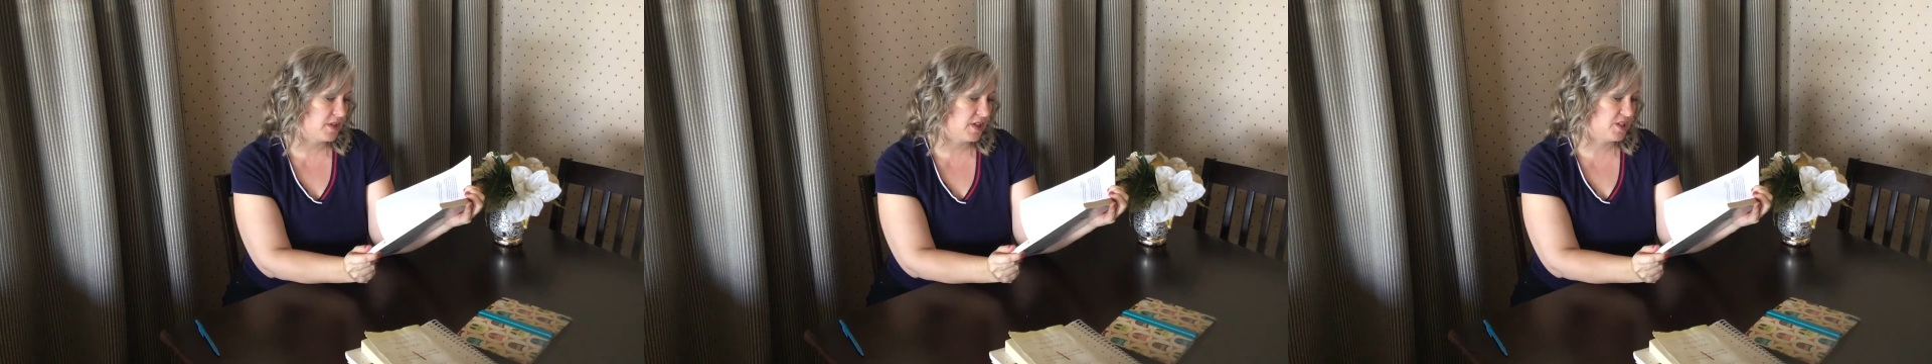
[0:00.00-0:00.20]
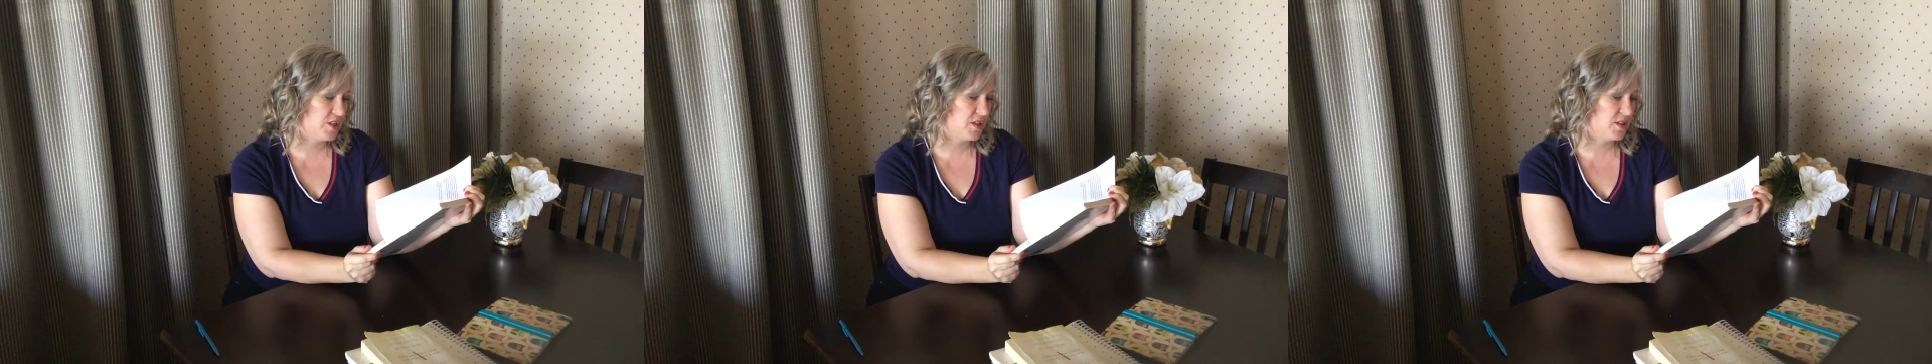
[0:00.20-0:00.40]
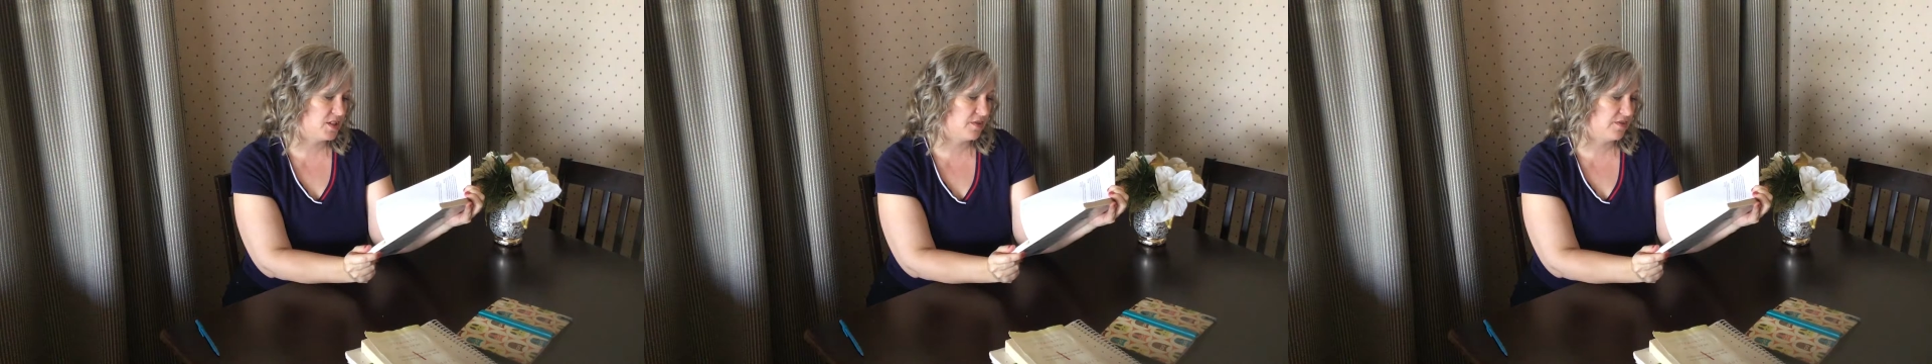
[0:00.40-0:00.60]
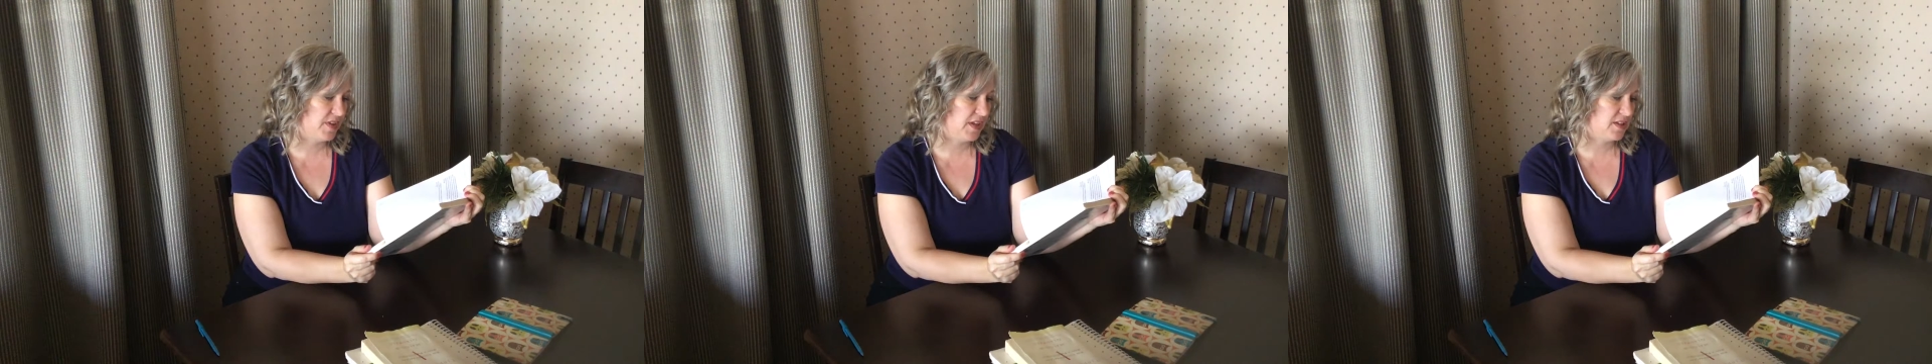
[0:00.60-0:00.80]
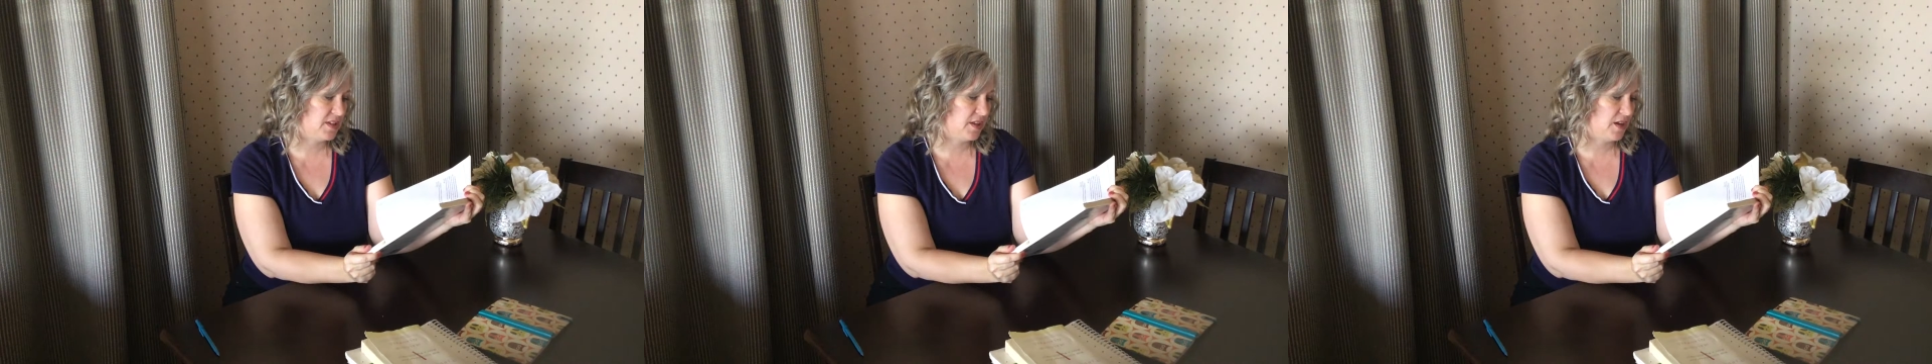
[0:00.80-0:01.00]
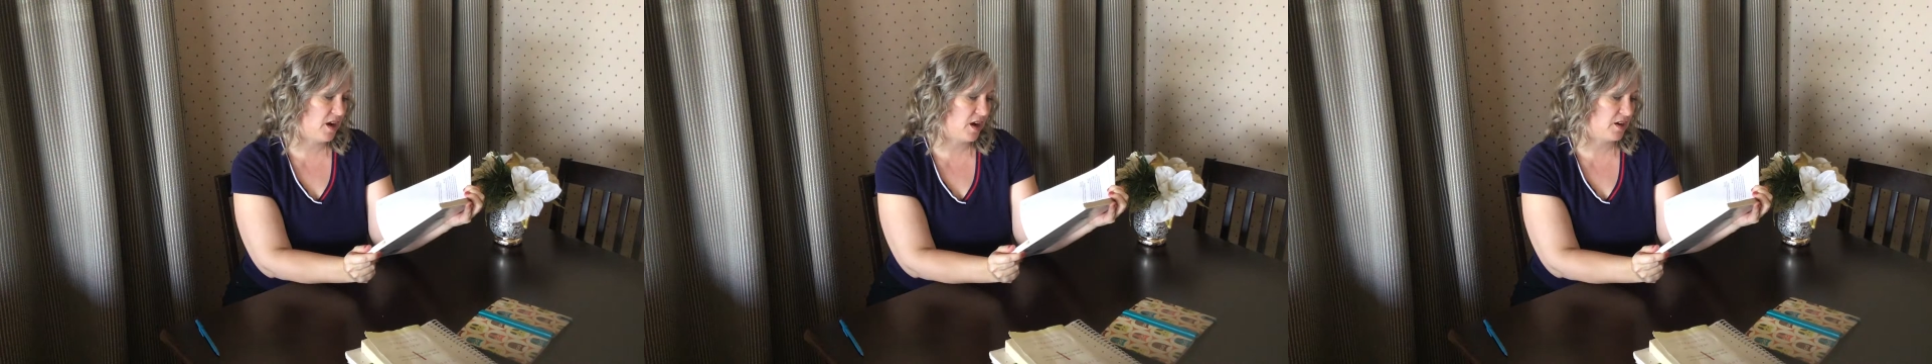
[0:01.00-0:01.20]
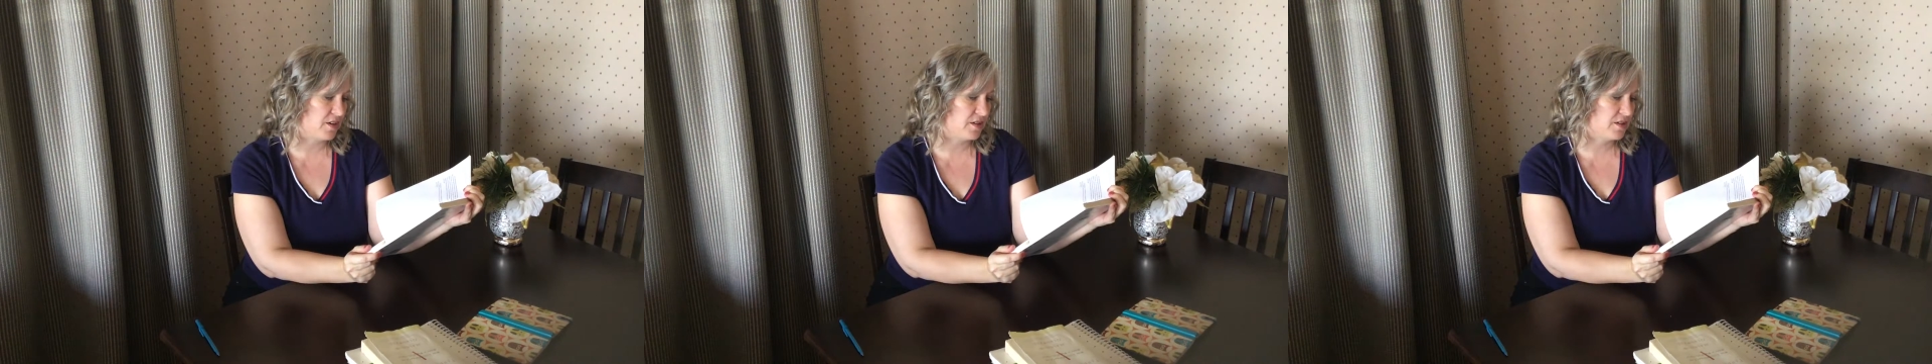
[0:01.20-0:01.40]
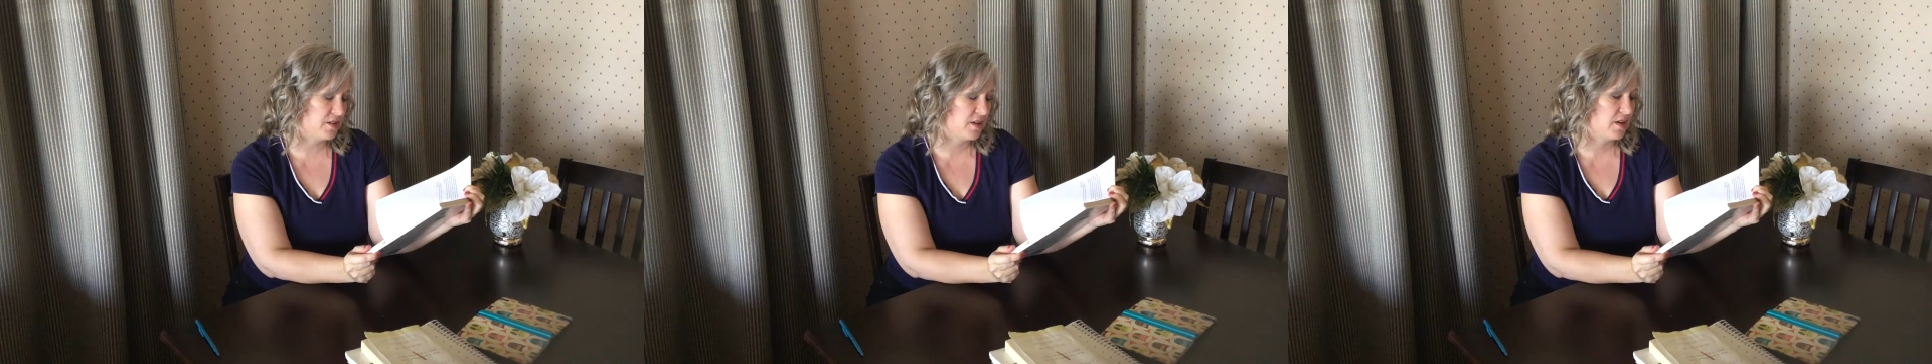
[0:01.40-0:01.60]
inches to feet to
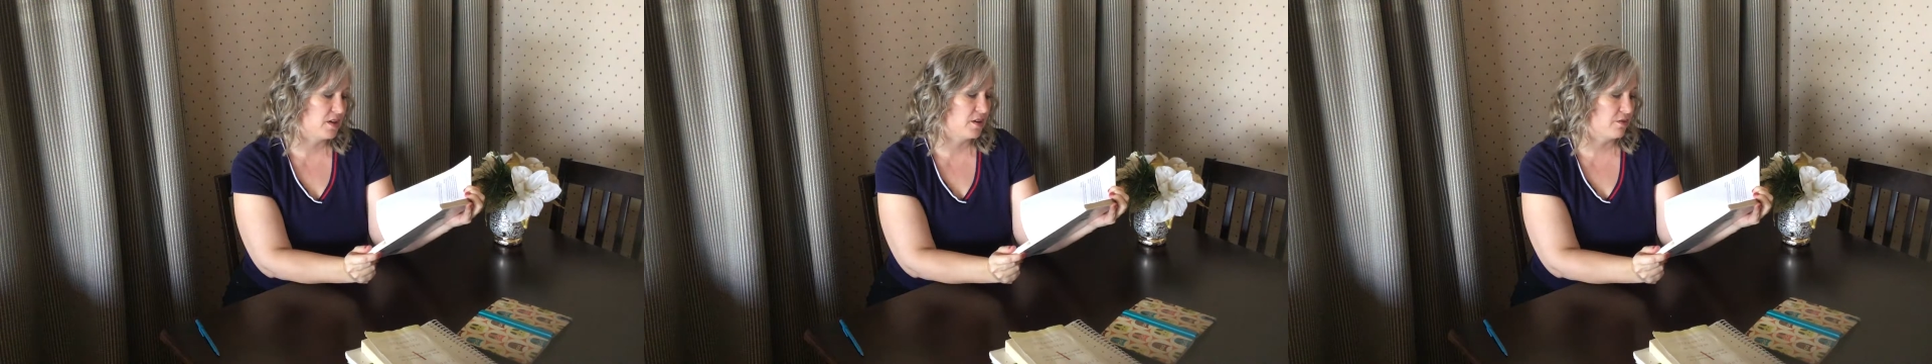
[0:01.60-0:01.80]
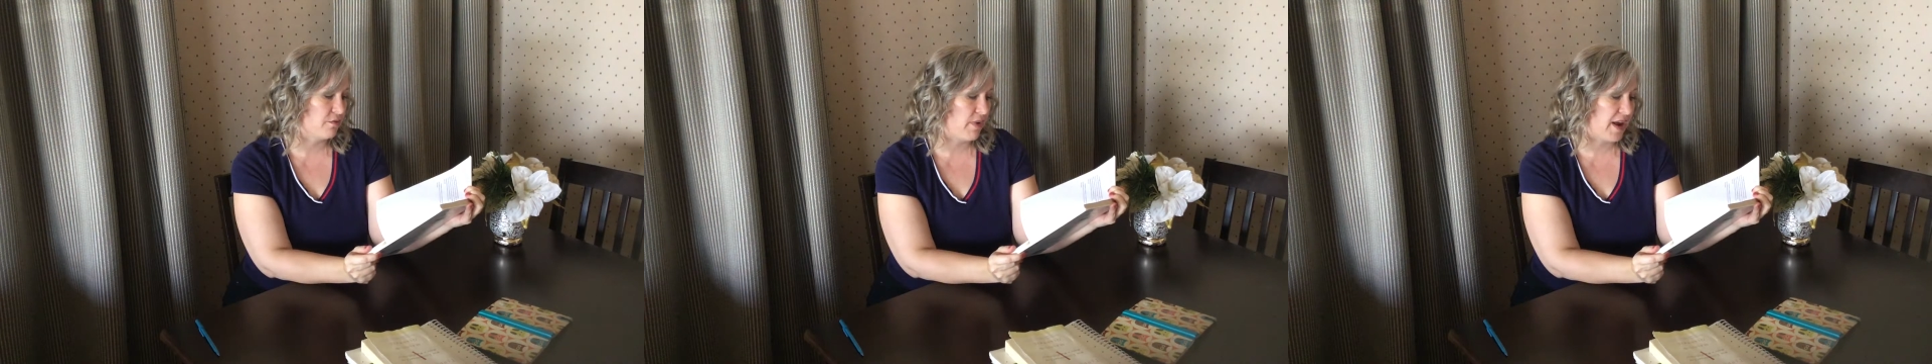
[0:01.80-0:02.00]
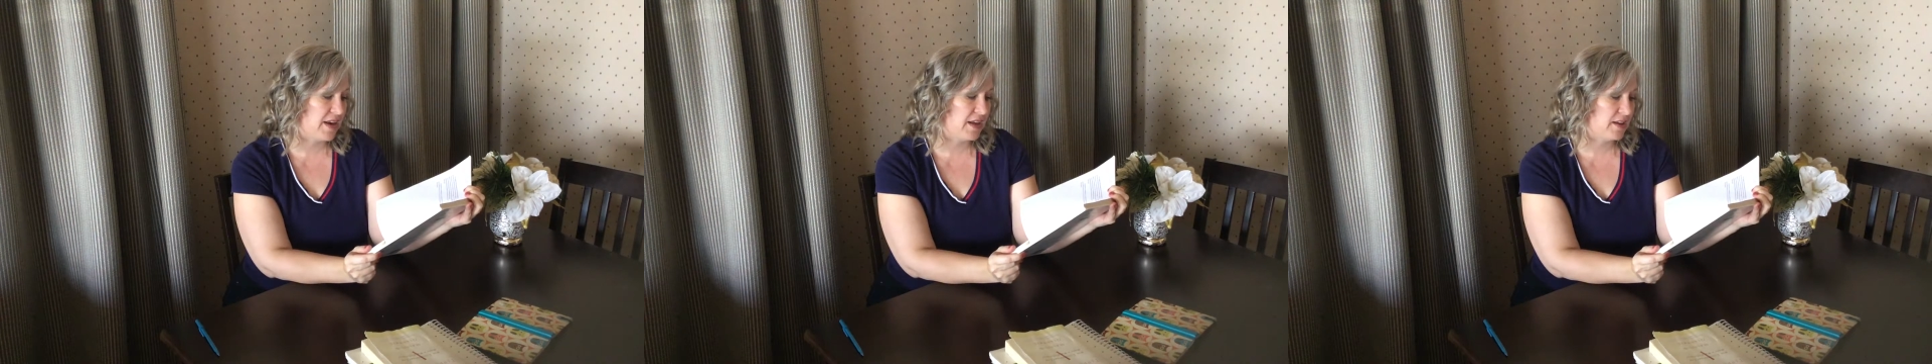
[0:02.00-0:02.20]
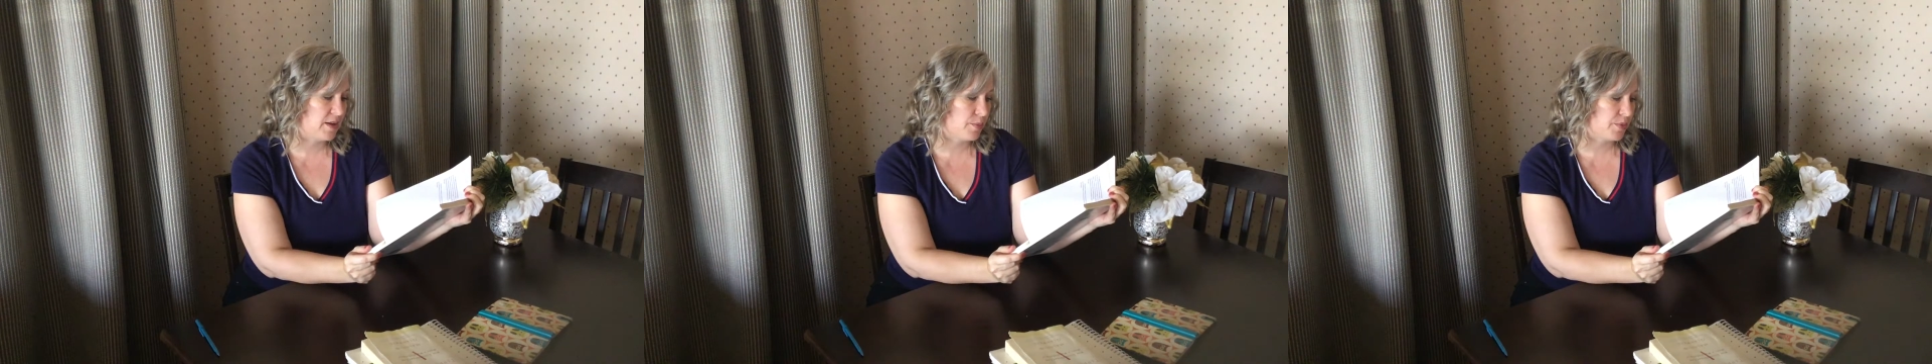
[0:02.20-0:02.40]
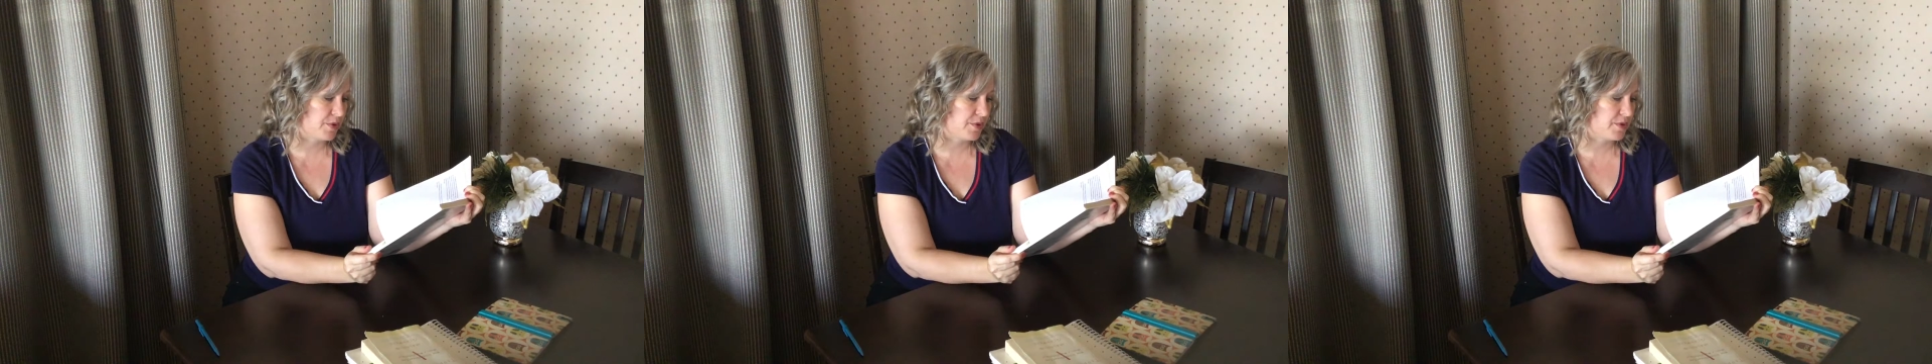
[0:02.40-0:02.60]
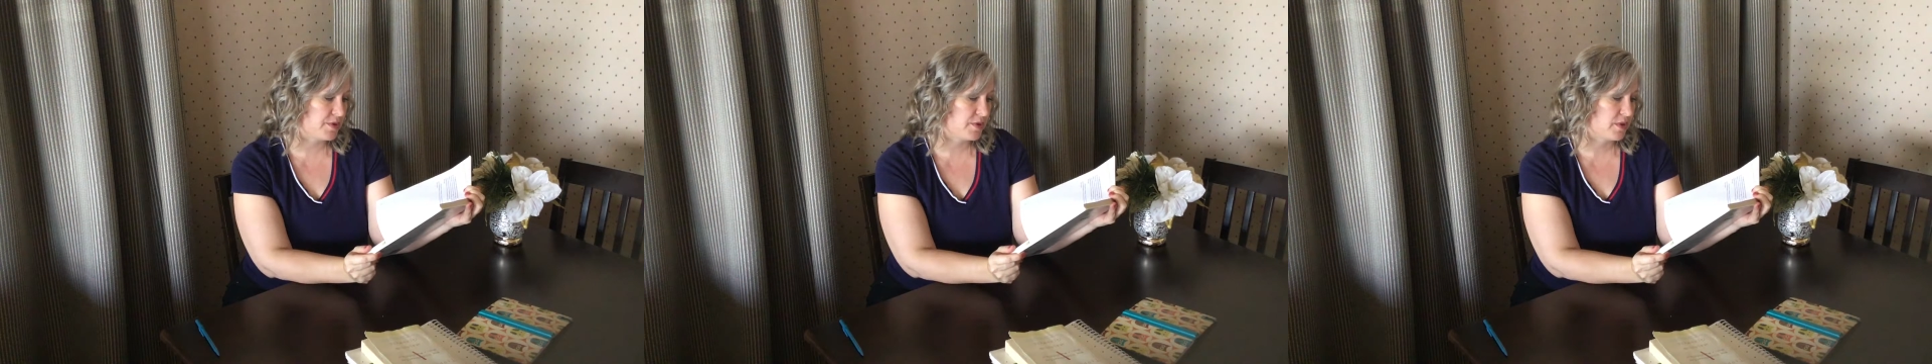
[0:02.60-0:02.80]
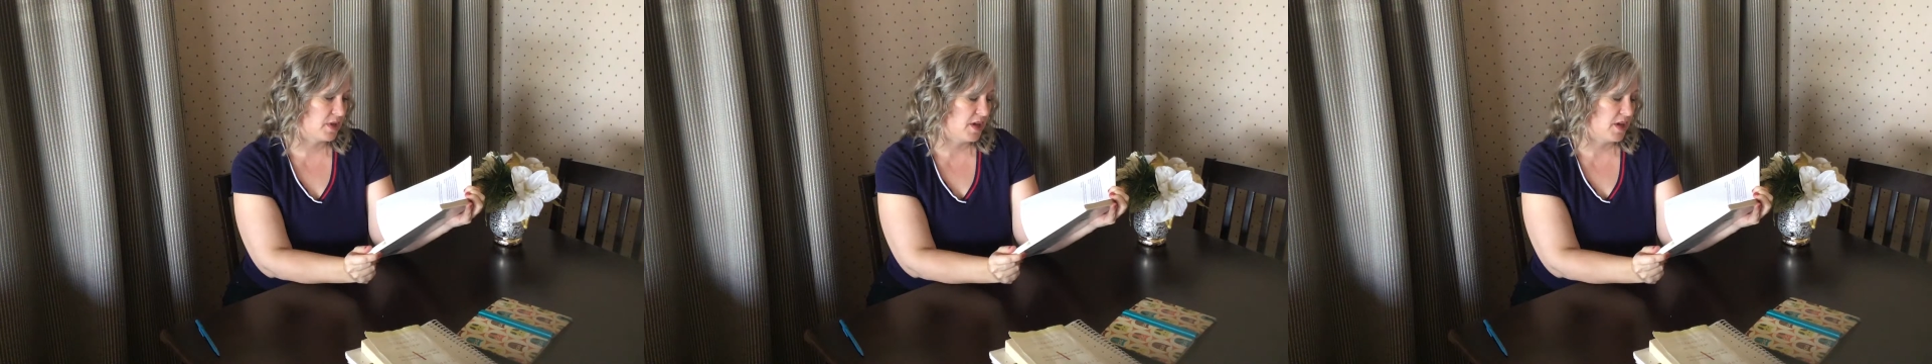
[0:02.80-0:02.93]
yards, writing numbers.